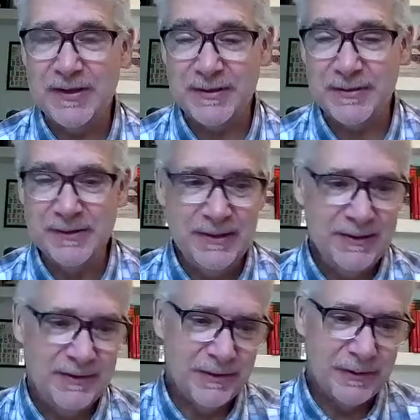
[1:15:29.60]
the
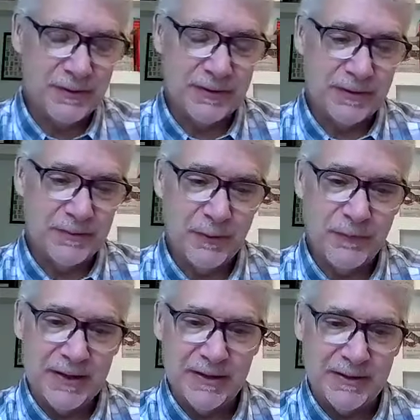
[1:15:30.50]

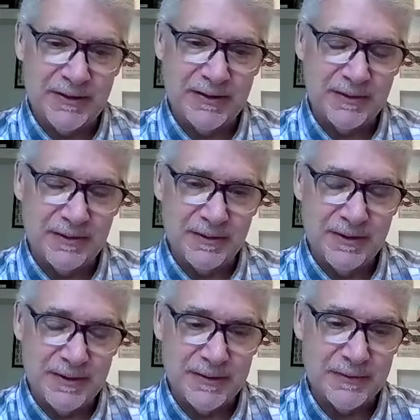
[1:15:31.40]
novella
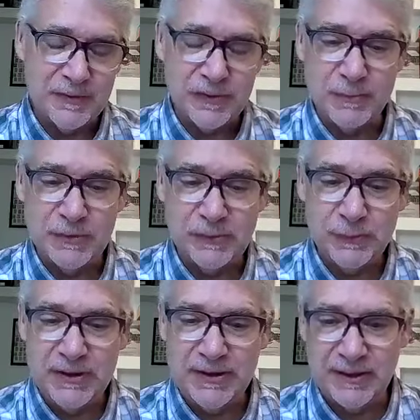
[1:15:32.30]
in The Term
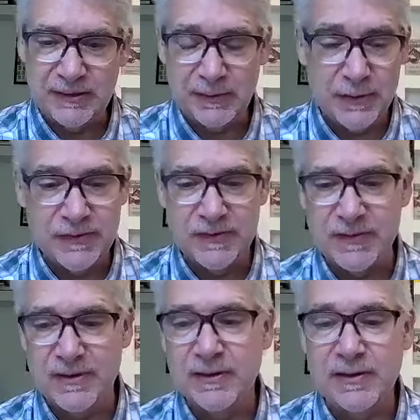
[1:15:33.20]
Between that
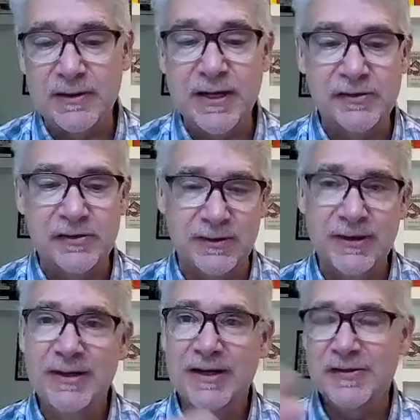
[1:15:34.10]
closes the
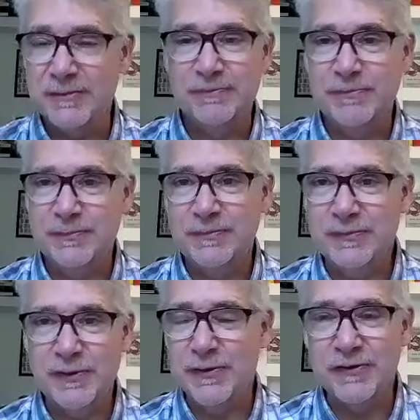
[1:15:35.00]
collection
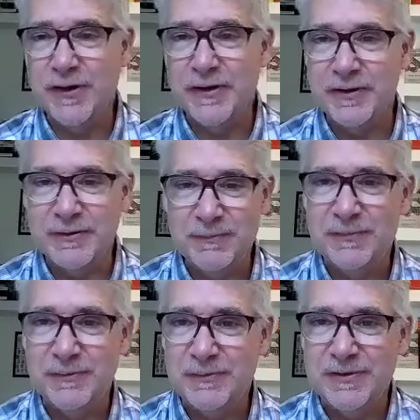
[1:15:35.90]
turns on the
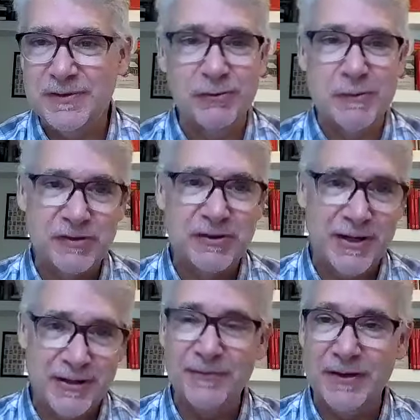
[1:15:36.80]

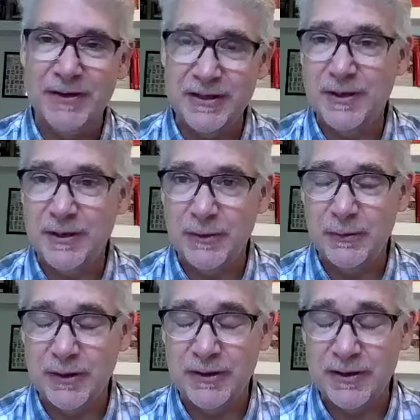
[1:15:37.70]
description of
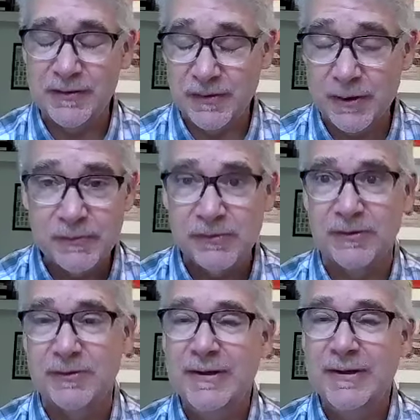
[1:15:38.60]
a
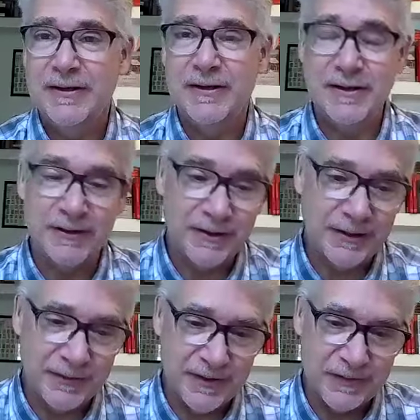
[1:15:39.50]
sculpture
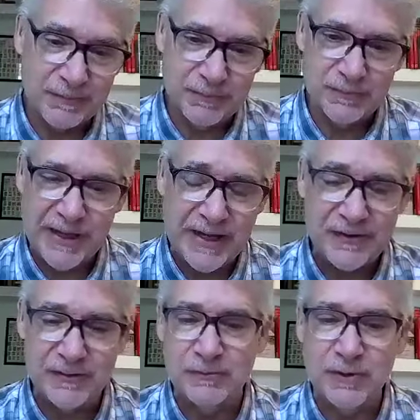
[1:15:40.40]
of this
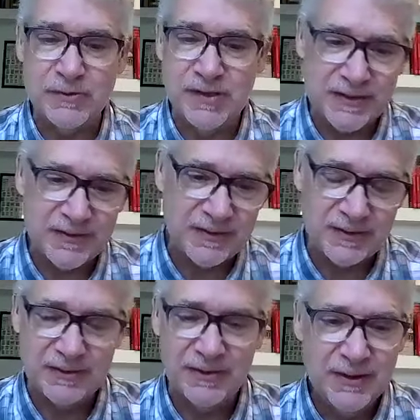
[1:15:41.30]
massive,
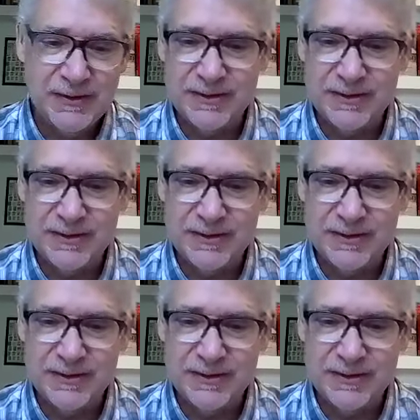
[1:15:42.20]
grotesque,